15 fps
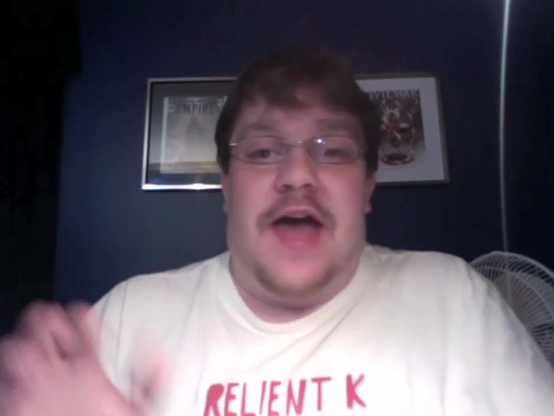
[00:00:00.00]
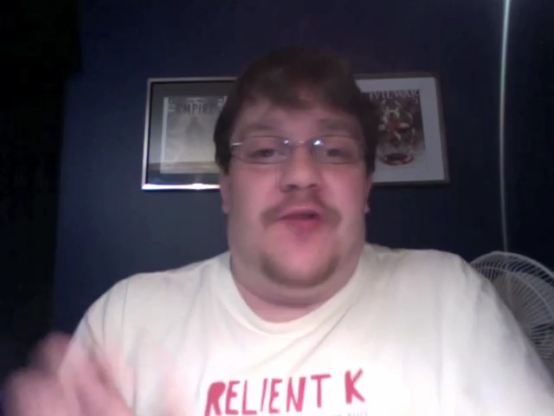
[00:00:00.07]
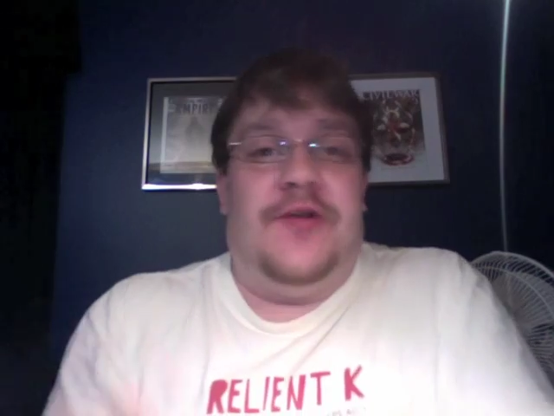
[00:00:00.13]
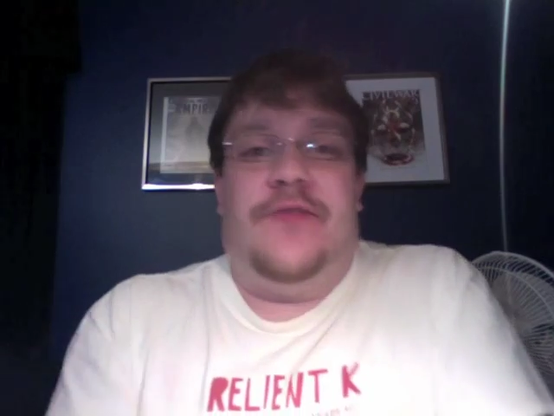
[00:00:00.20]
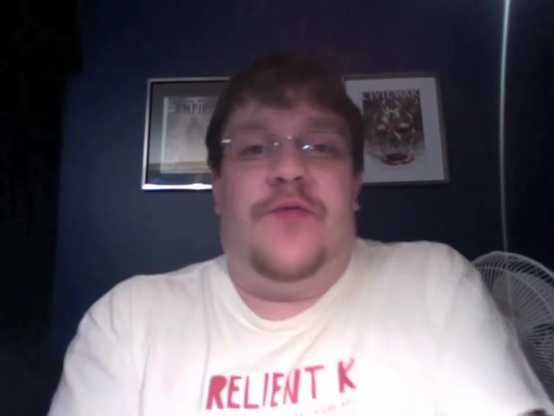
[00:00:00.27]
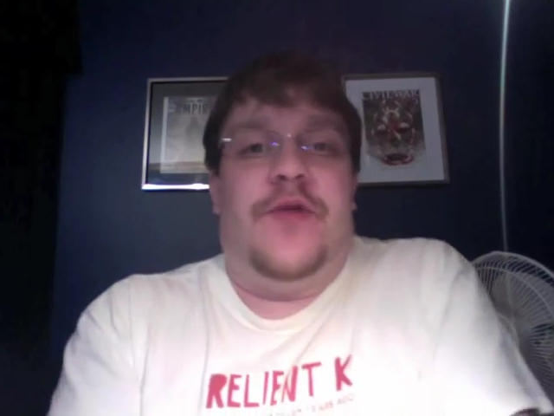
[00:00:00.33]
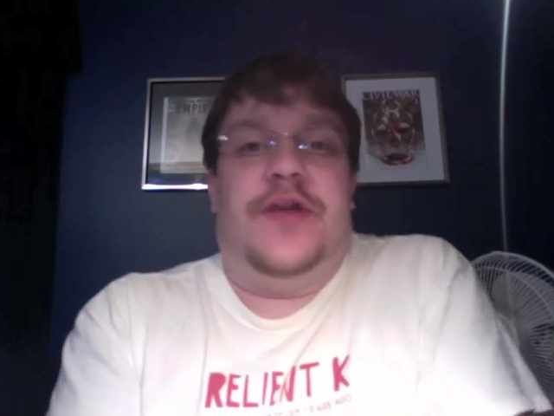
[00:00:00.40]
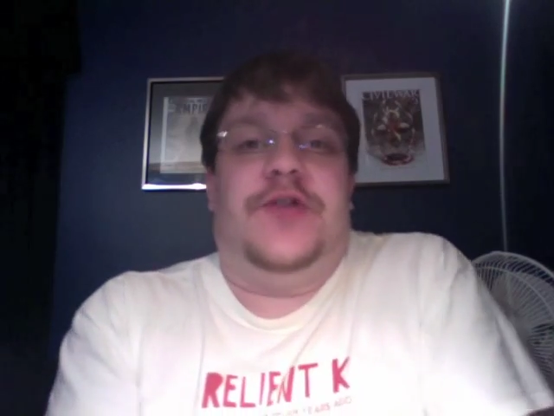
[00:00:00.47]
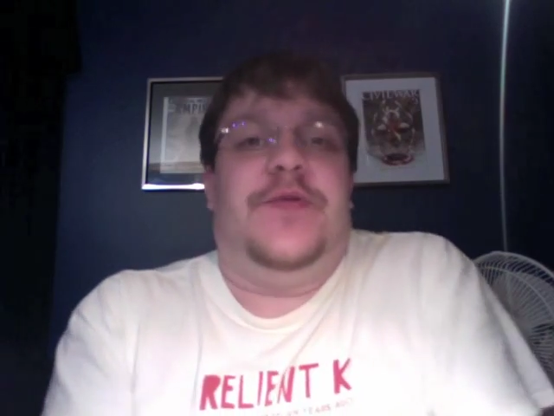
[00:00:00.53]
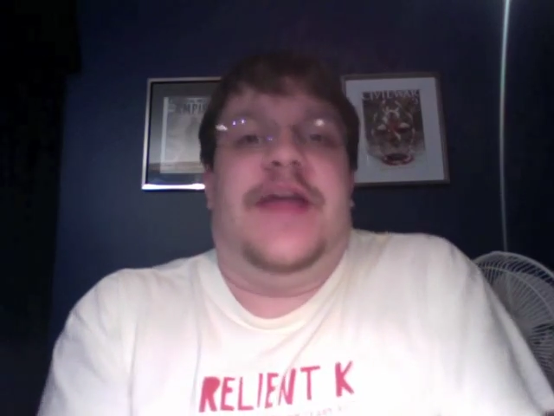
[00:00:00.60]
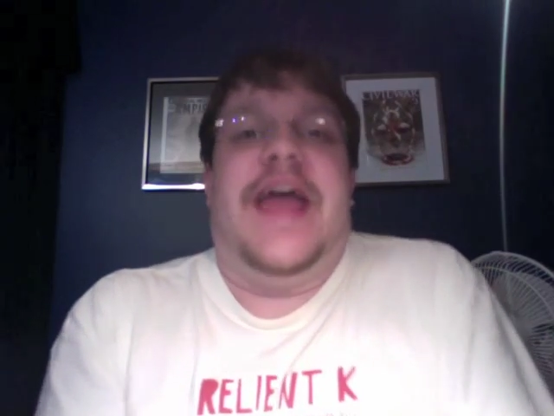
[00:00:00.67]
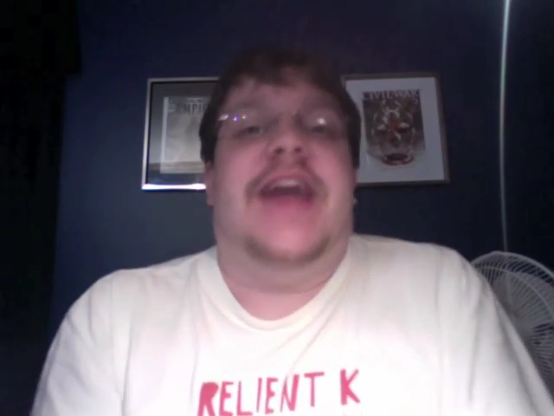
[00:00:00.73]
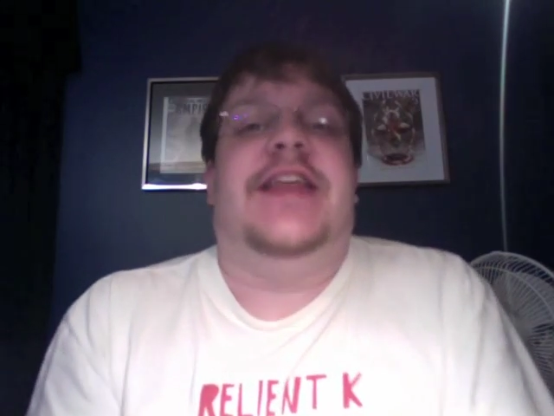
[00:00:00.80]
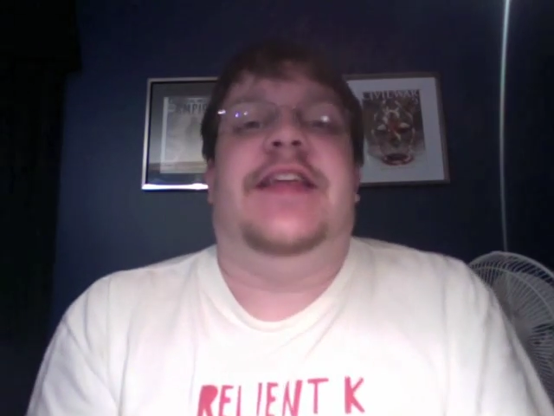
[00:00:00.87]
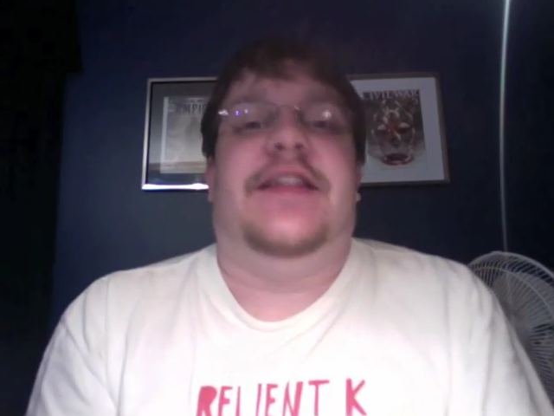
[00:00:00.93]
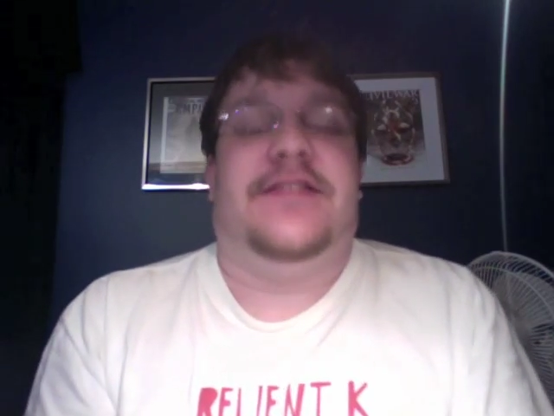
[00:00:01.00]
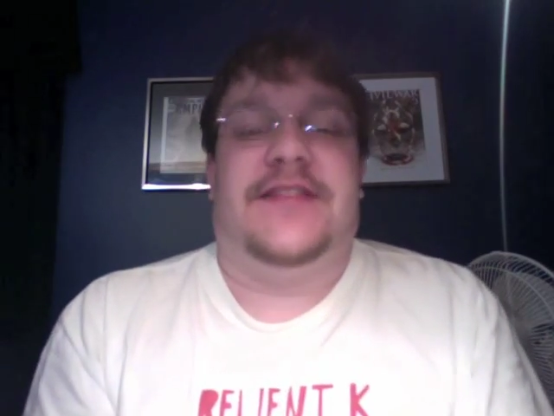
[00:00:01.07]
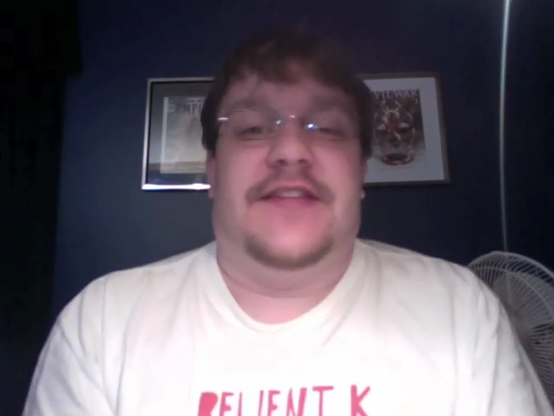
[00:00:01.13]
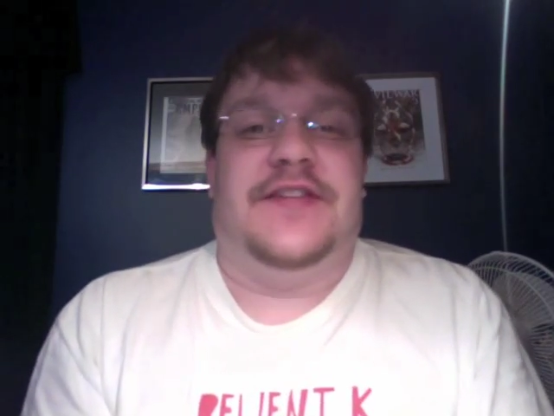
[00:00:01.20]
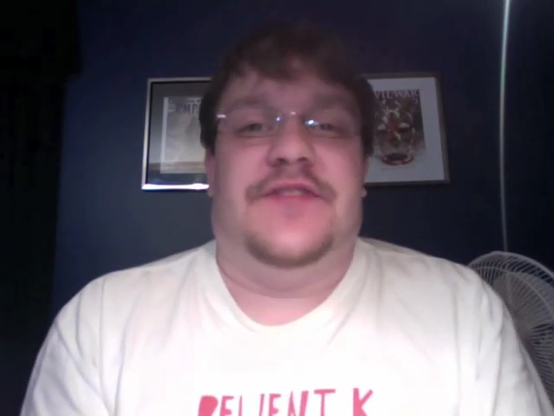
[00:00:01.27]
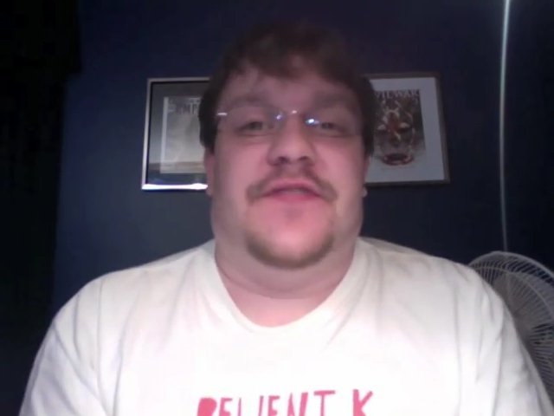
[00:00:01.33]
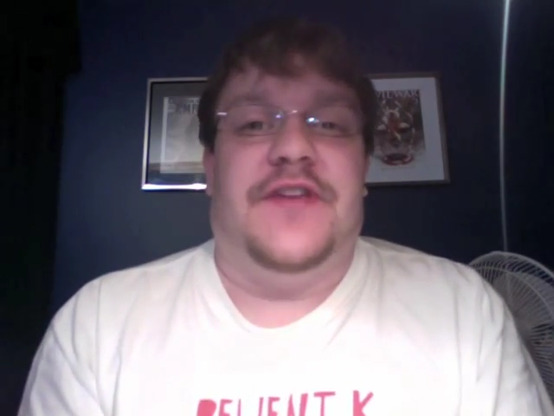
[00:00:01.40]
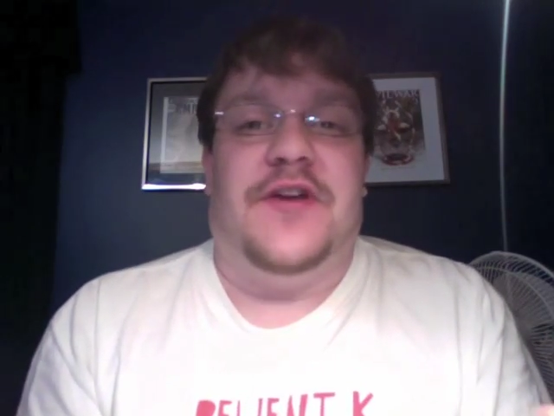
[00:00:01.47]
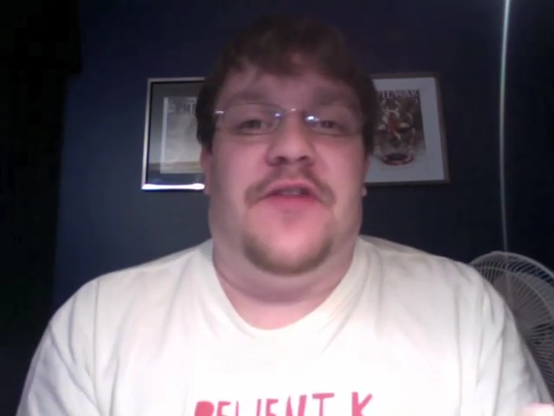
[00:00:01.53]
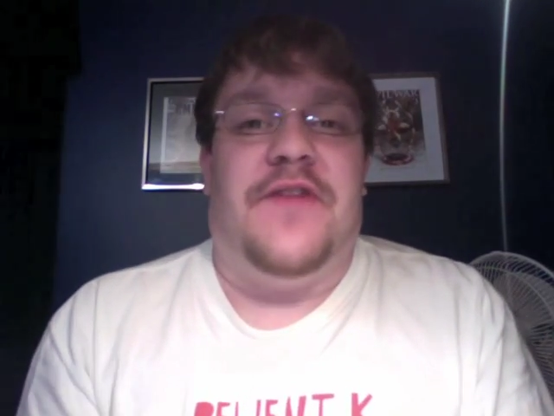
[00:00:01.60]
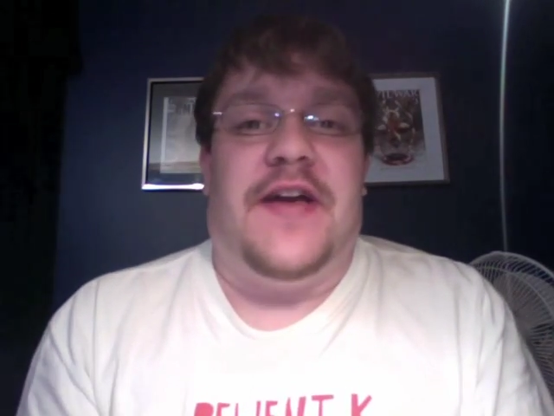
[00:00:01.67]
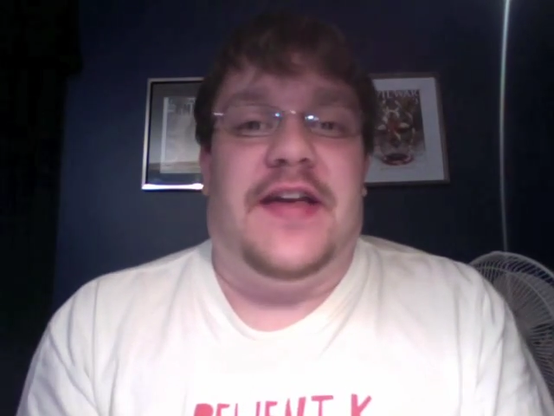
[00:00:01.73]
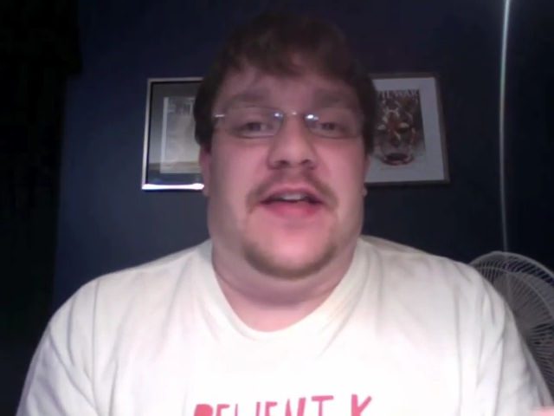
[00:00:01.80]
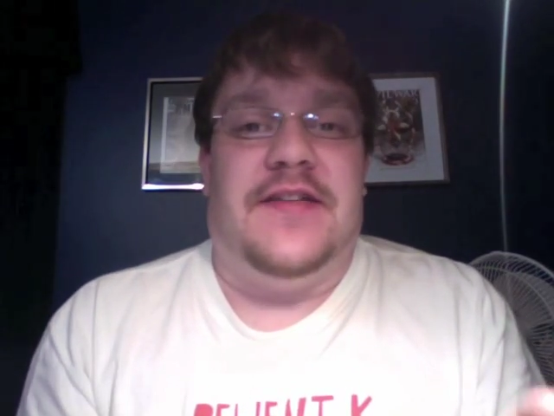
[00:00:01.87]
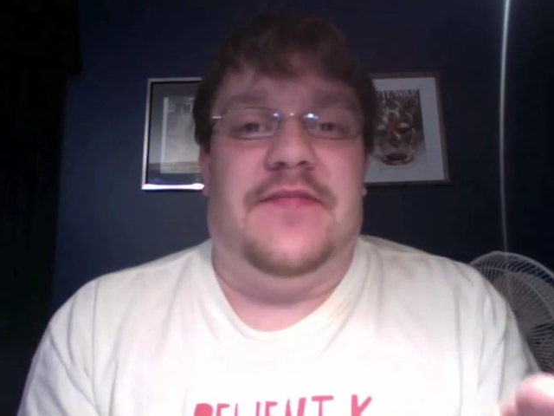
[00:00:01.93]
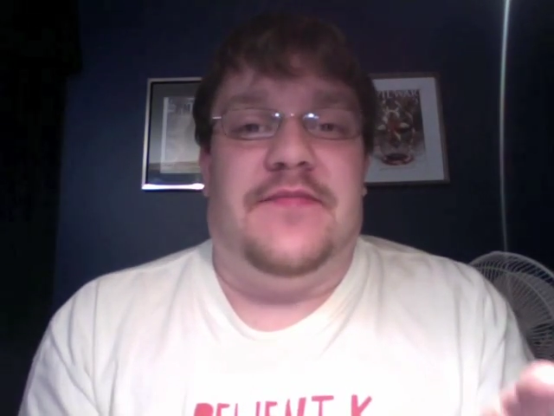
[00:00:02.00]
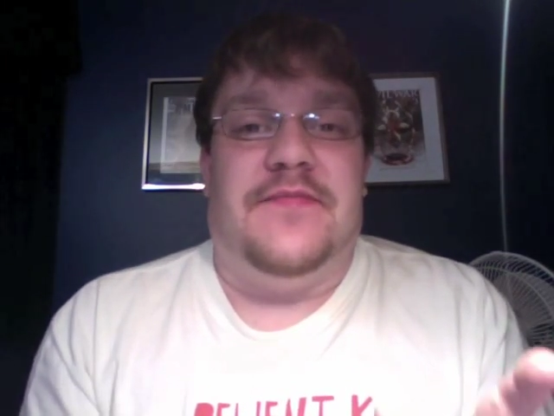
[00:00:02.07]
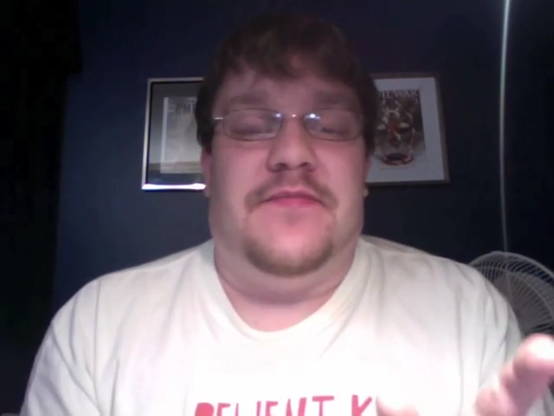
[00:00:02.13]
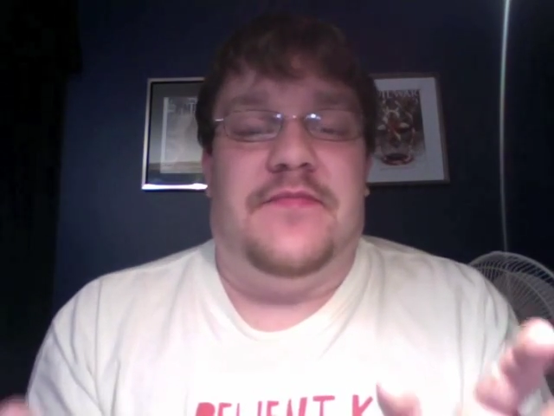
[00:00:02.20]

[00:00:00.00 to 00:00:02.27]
don't even want to do any edits in this video if I can